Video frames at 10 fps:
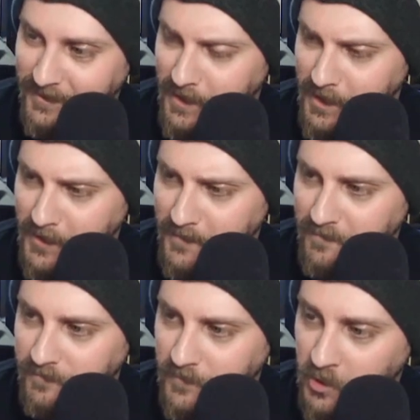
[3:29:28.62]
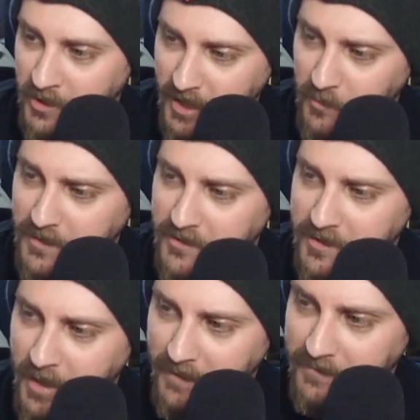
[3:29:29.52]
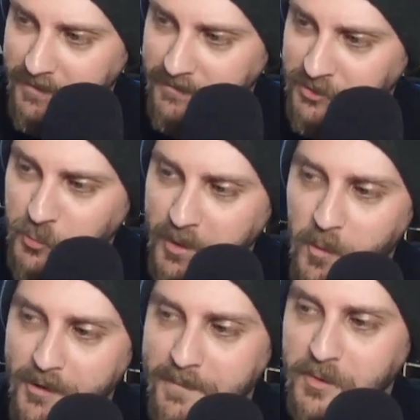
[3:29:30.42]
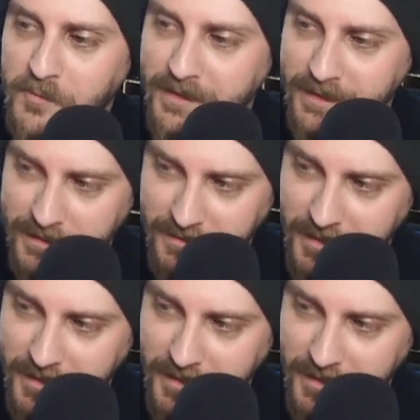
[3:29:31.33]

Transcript: Okay, well there you have it. Do we want to move anything?